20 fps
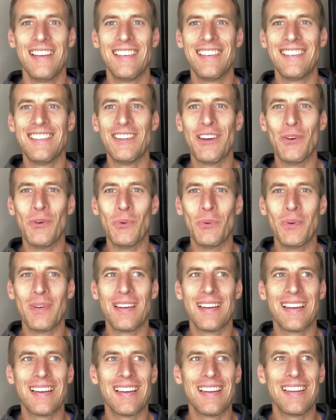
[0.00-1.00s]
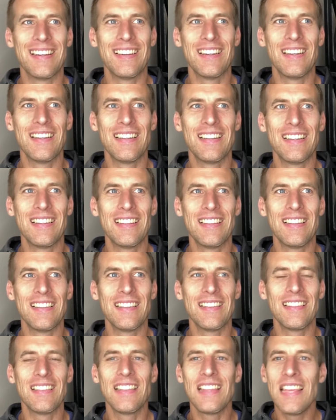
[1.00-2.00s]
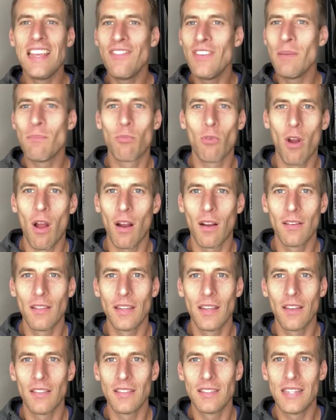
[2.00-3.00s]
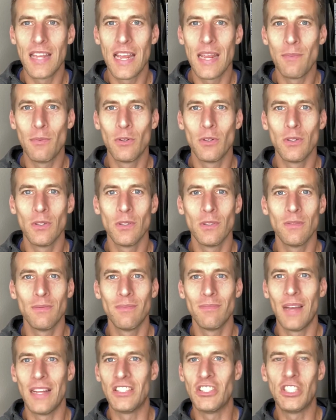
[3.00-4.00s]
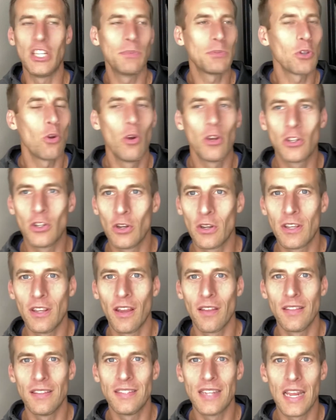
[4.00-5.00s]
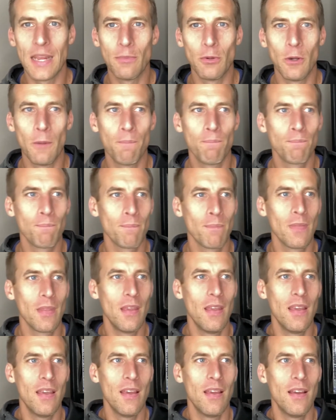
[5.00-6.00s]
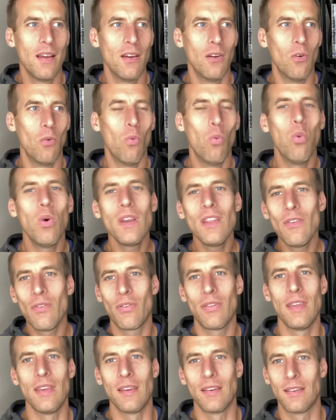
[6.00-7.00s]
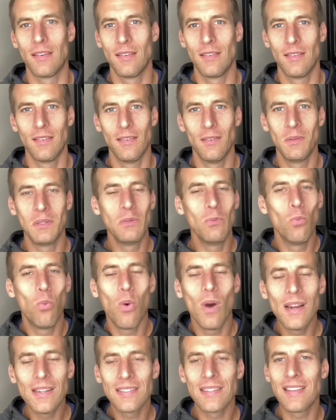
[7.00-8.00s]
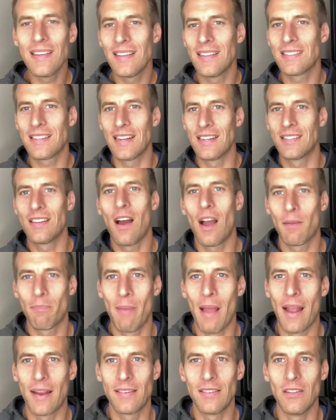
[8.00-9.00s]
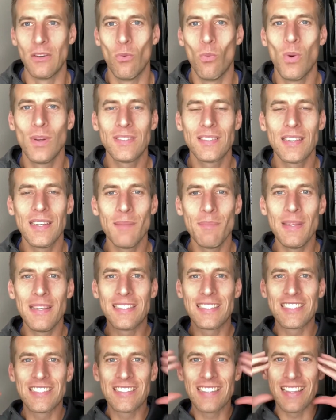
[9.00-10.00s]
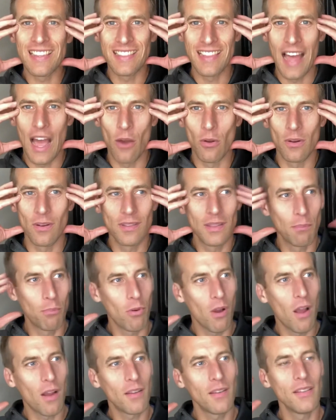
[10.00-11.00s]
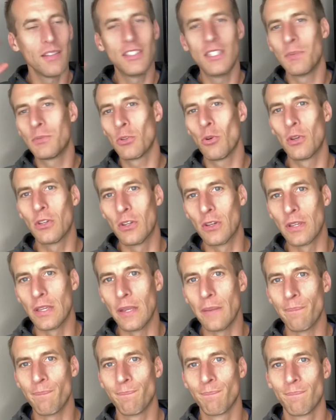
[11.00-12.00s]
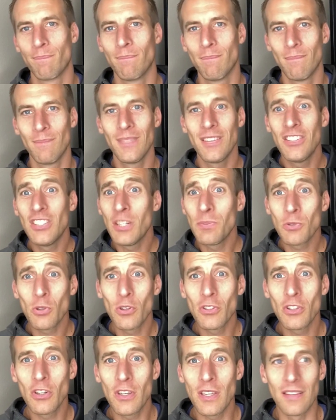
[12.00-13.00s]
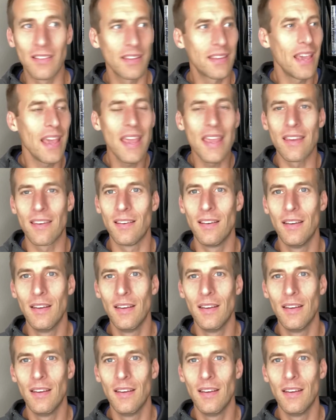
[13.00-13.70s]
You know, leaving broccoli on the table, a Chips Ahoy cookie on the table, what do you think? I mean, what is the thing that's going to talk back to you? What's going to be louder? The broccoli, the chips ahoy cookie, the chips ahoy cookie, the cake,